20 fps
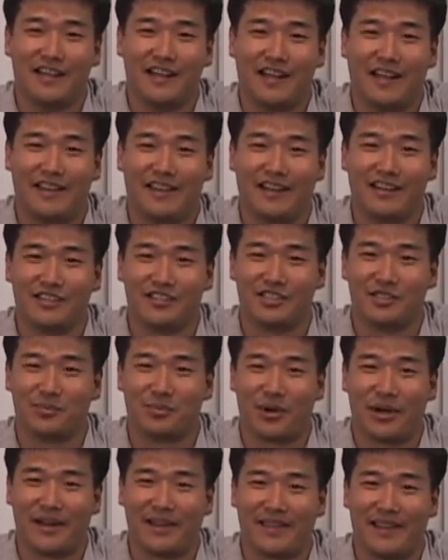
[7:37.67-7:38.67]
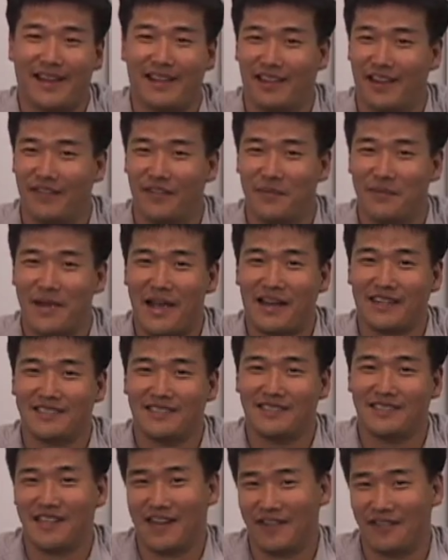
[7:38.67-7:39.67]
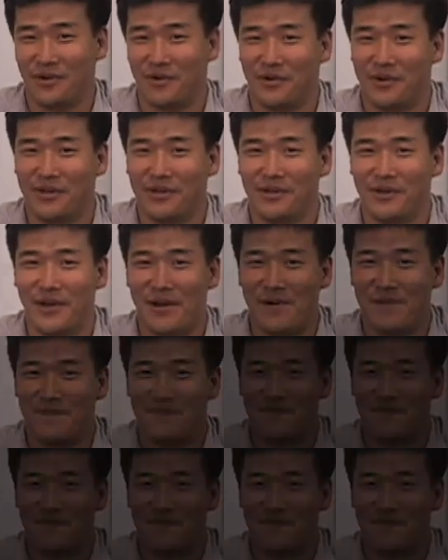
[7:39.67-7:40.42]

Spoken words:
and that you're spreading that love and passion to everyone you know.